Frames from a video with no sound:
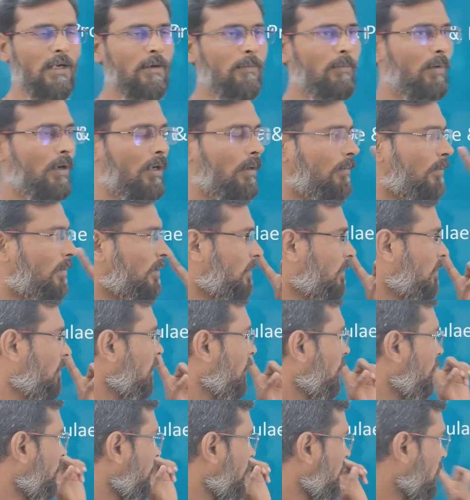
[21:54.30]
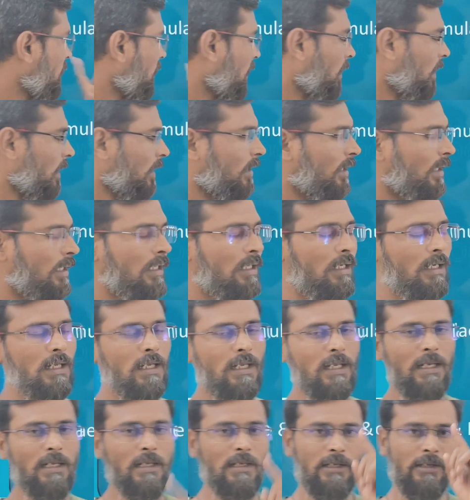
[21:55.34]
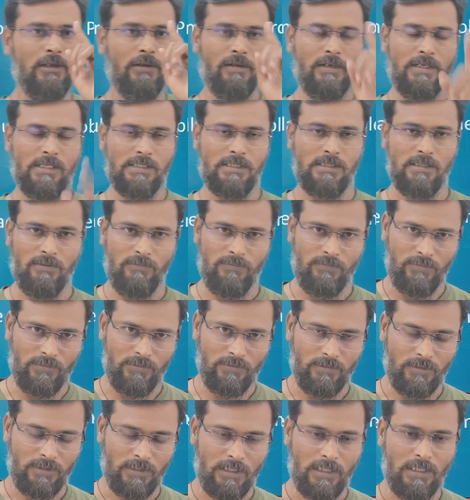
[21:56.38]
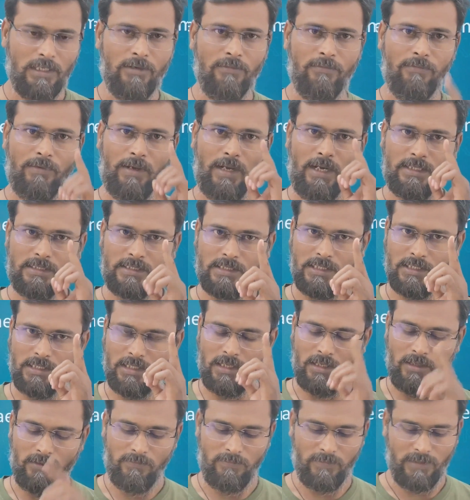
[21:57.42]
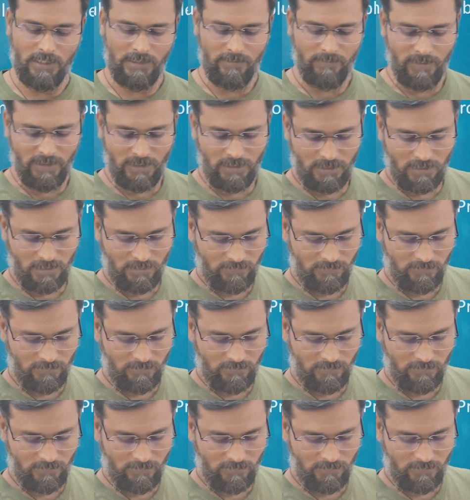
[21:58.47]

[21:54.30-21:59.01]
and problems which are there in your lesson 4, refraction of light by